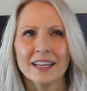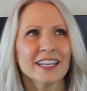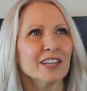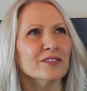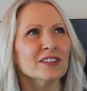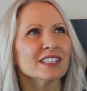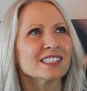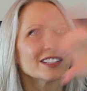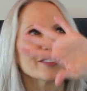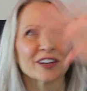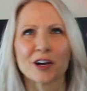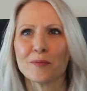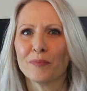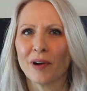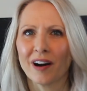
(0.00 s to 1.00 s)
even the stuff
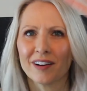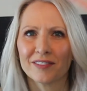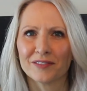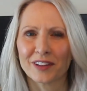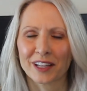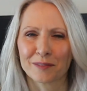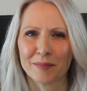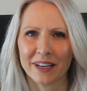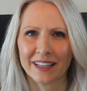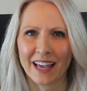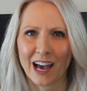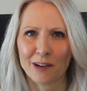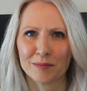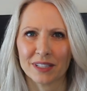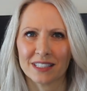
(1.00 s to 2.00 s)
like above, like my
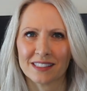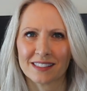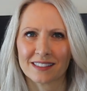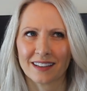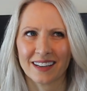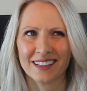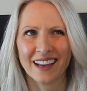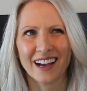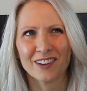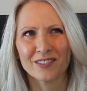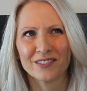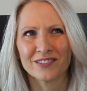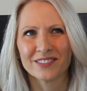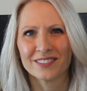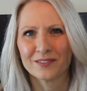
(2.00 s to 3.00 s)
cabinets. I
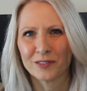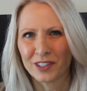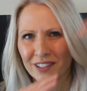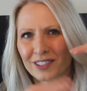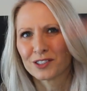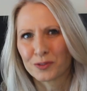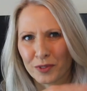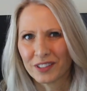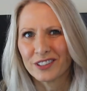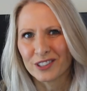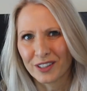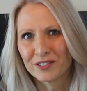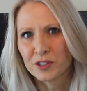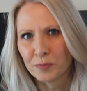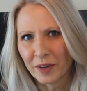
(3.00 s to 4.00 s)
have one of those where you
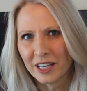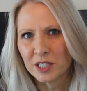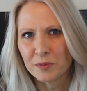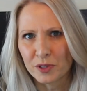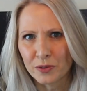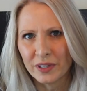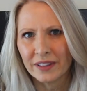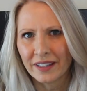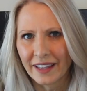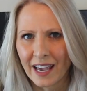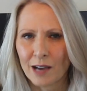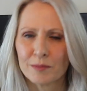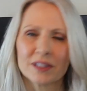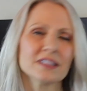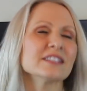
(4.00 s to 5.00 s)
have space between the
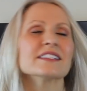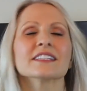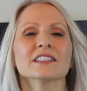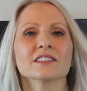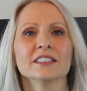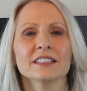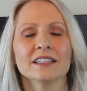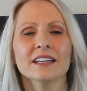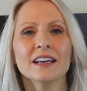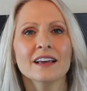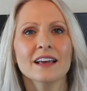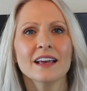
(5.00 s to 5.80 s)
cabinet and the ceiling.